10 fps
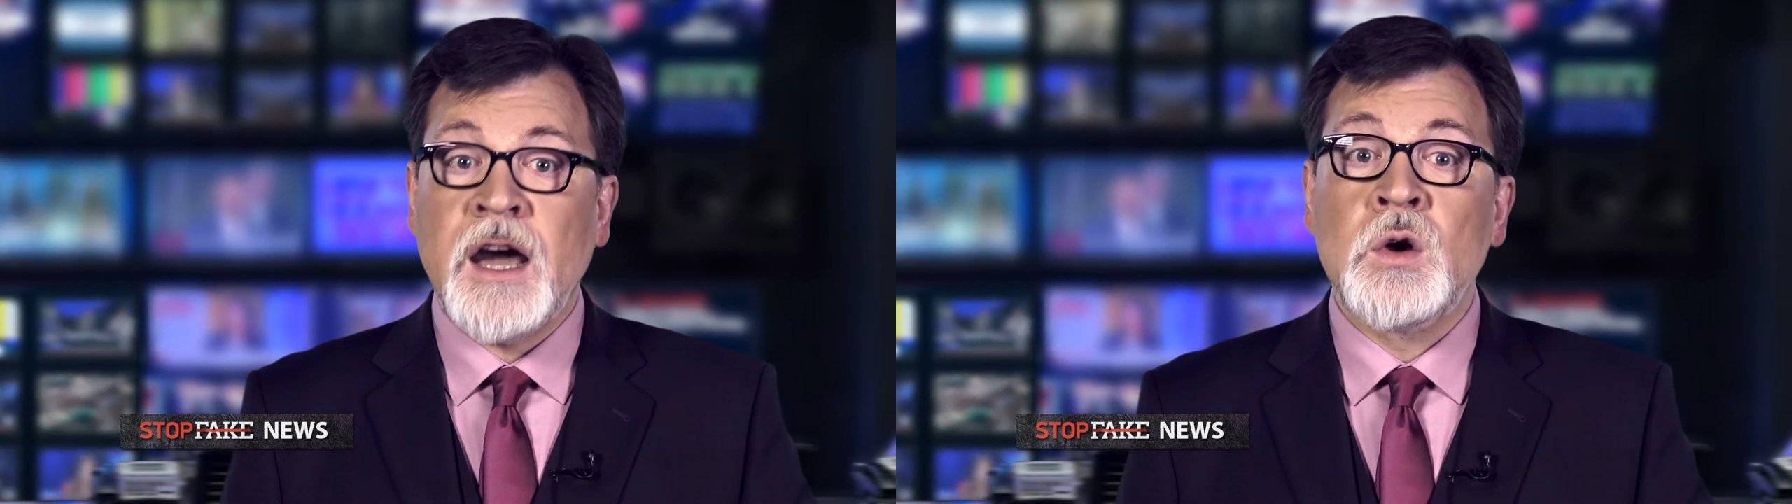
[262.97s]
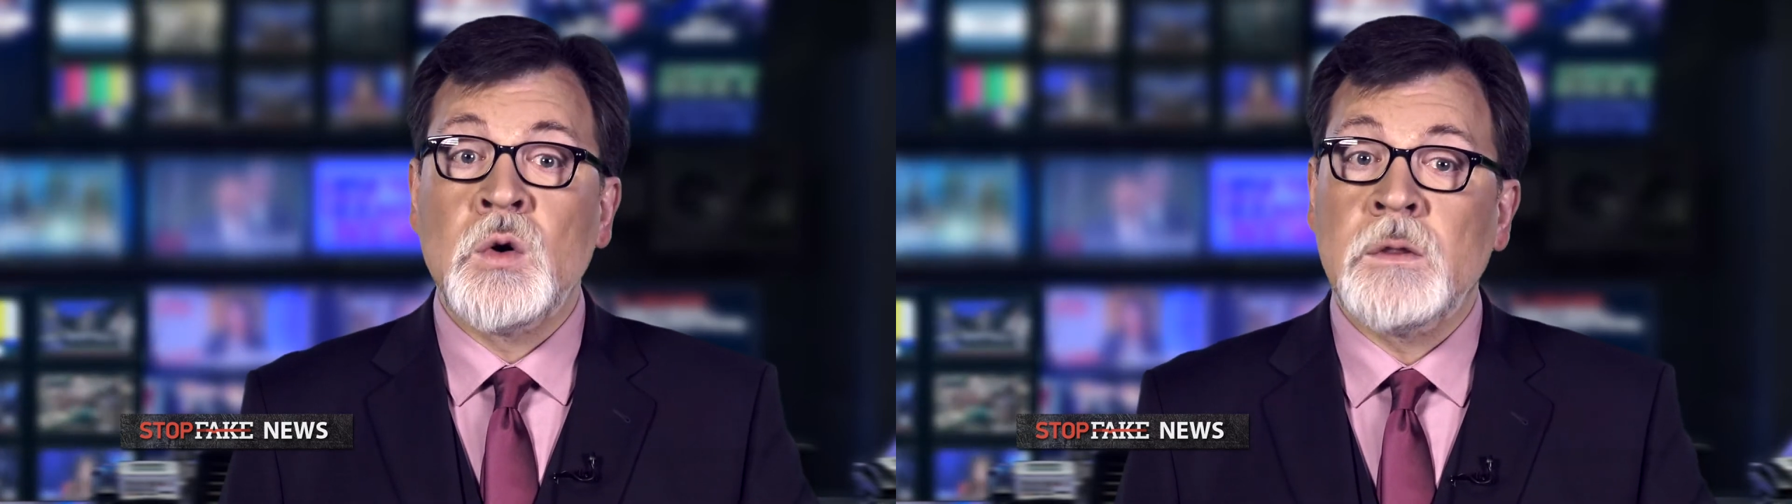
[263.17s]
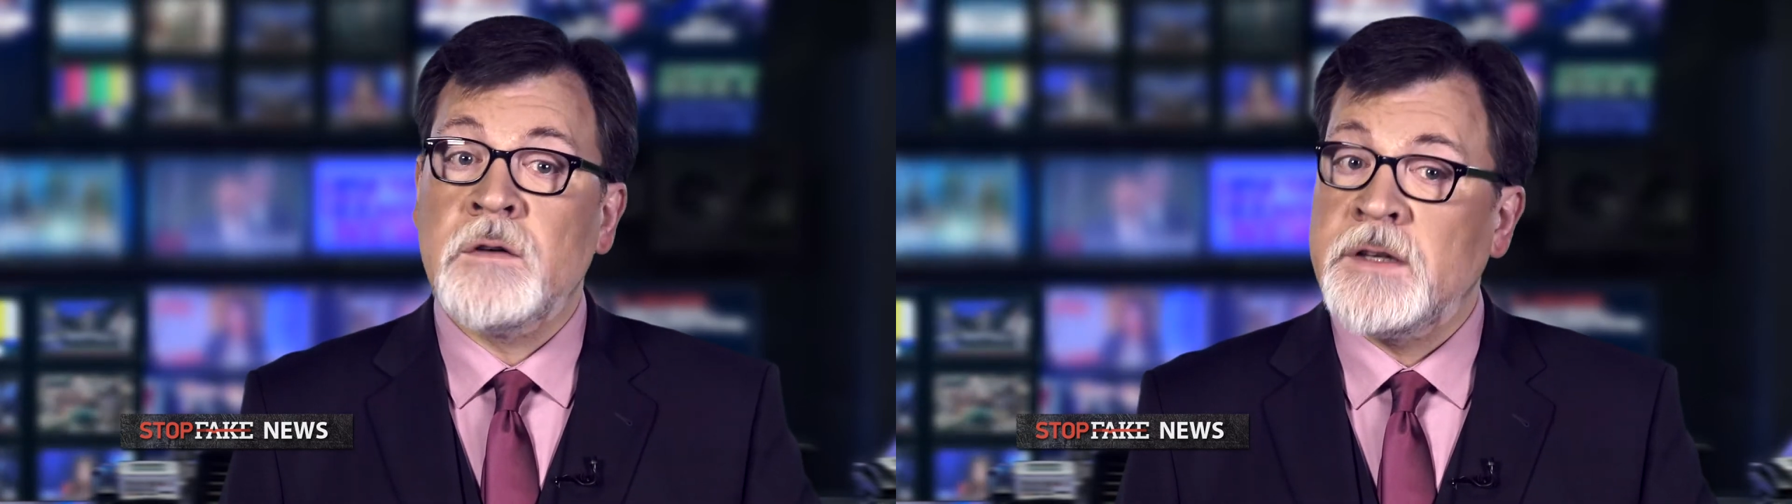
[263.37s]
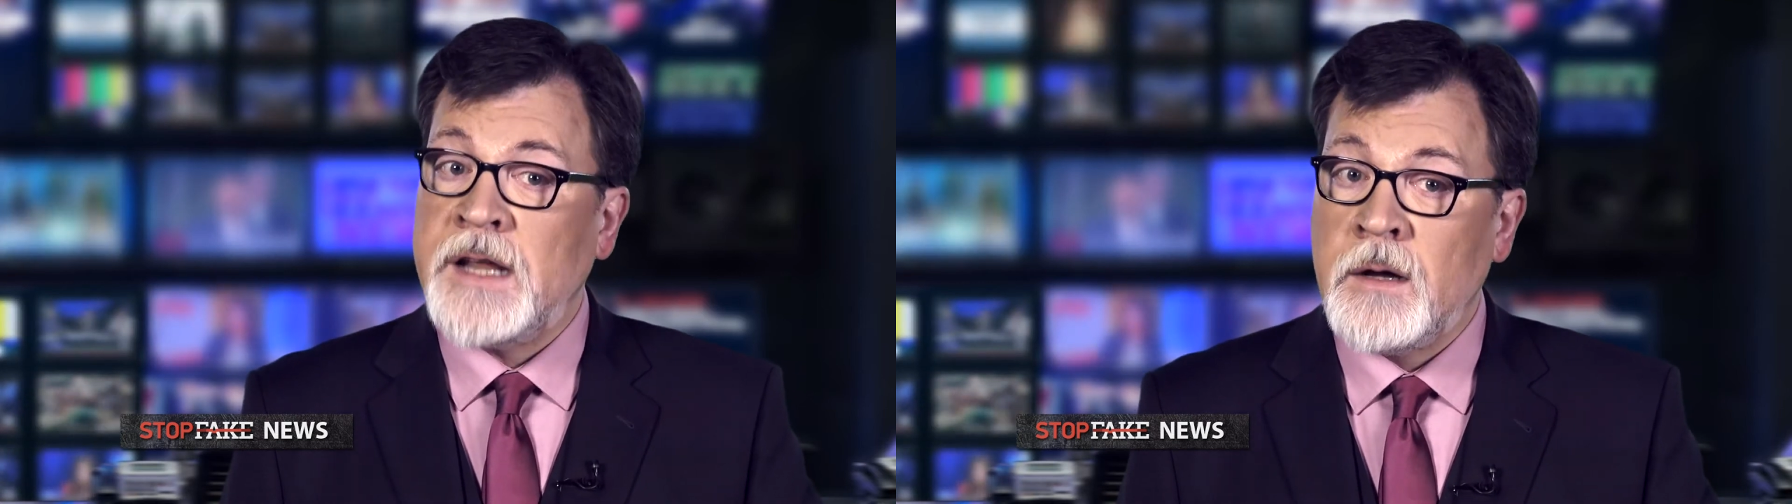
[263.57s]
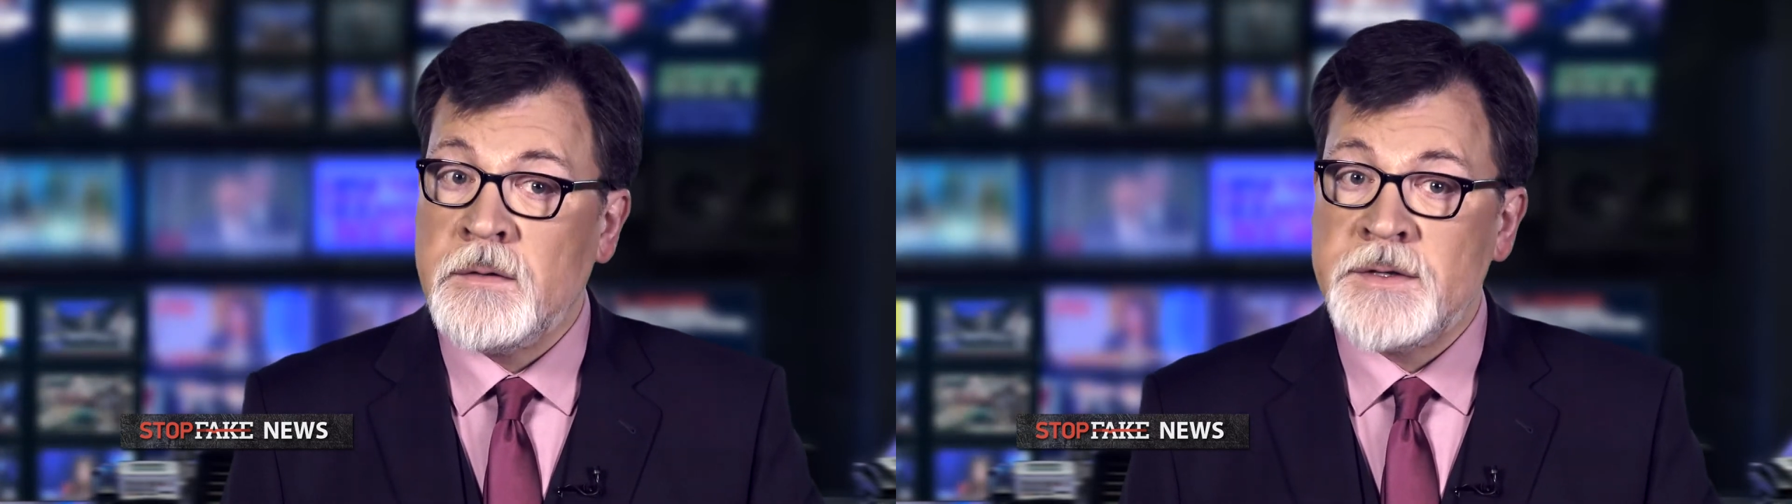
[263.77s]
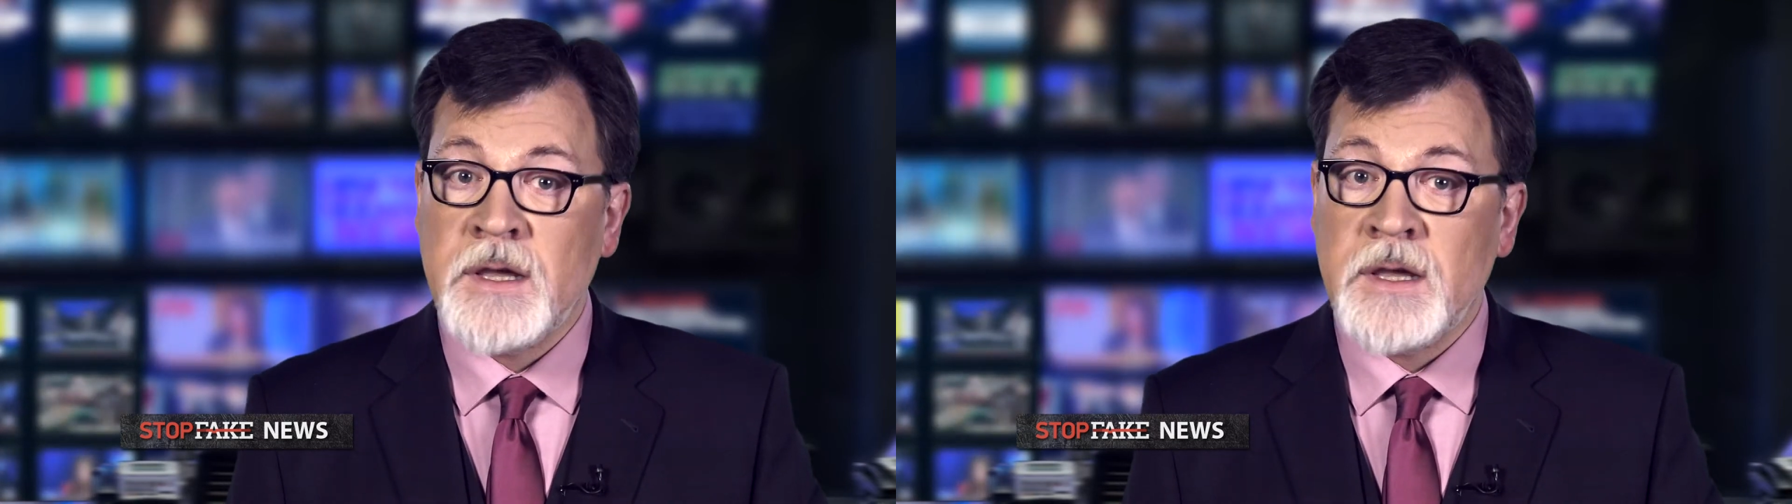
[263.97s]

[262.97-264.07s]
Akulov announced.